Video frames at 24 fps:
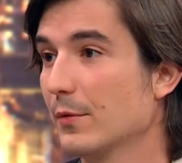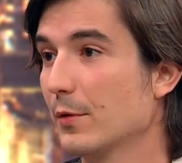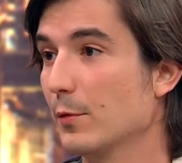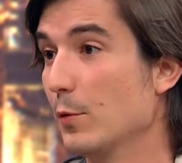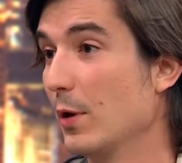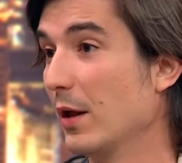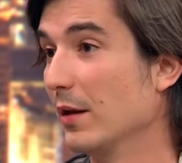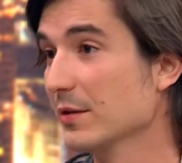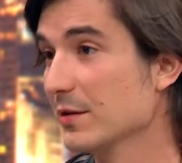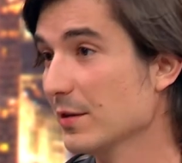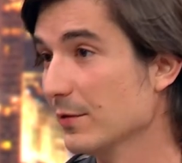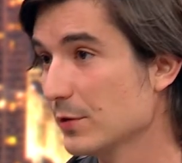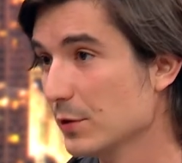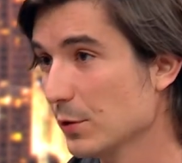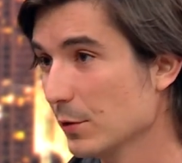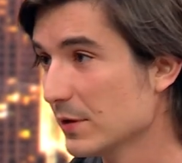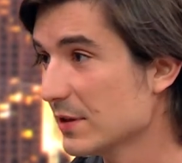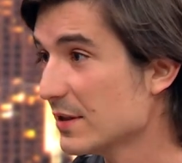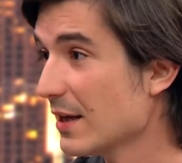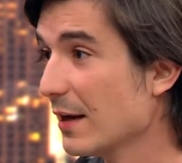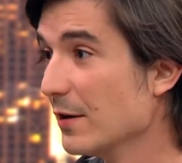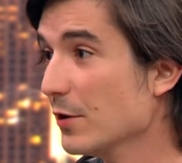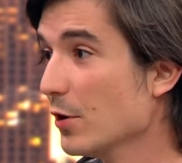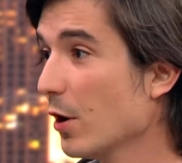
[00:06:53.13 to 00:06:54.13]
relative to a
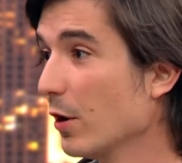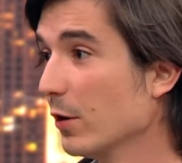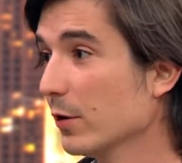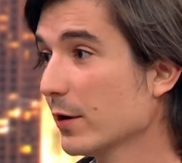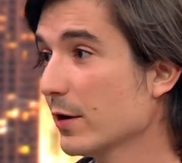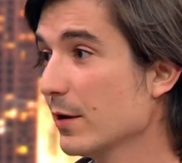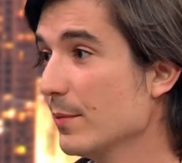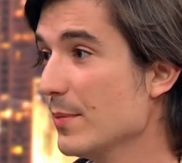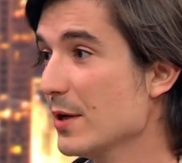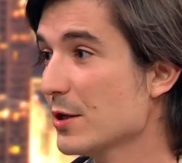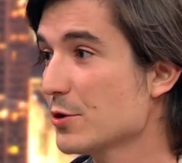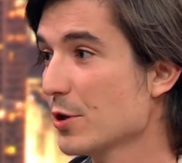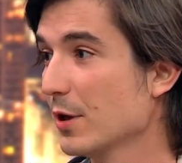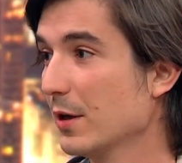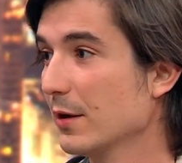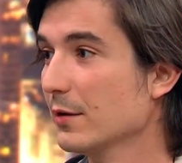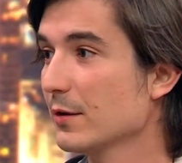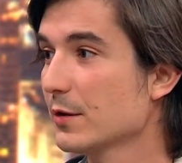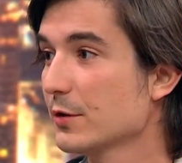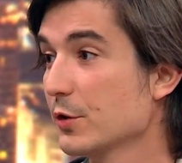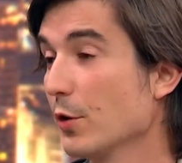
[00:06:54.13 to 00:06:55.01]
$10 commission.